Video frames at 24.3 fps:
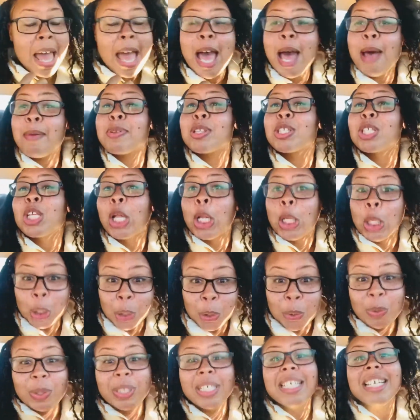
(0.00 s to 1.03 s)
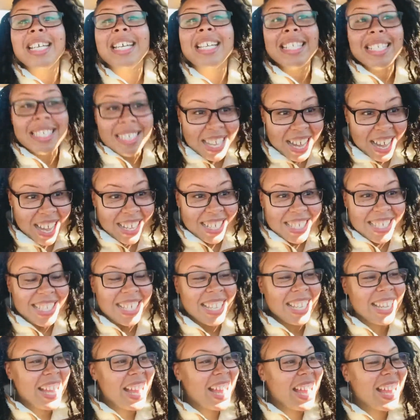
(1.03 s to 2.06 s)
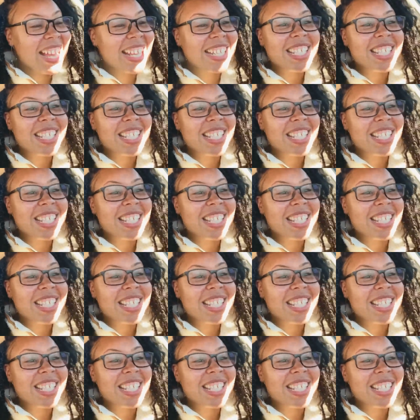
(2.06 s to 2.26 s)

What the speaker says: Absolutely not, guys.